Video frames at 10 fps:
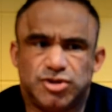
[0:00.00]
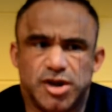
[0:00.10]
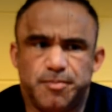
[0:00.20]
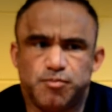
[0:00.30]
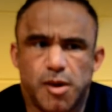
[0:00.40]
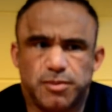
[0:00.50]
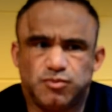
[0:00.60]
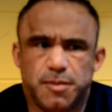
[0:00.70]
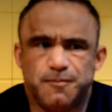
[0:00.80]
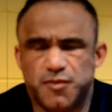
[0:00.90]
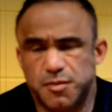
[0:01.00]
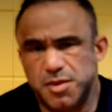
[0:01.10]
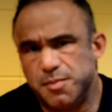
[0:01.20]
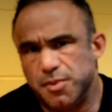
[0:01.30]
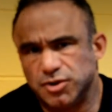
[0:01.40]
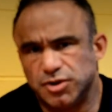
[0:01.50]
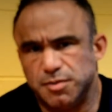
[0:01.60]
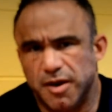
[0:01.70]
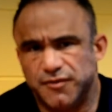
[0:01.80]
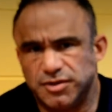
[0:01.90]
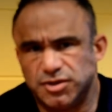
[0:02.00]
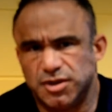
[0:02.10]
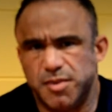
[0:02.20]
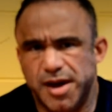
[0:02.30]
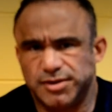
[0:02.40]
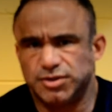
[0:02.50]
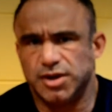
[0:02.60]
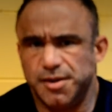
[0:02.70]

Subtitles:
it. And for me personally, muffins are the best.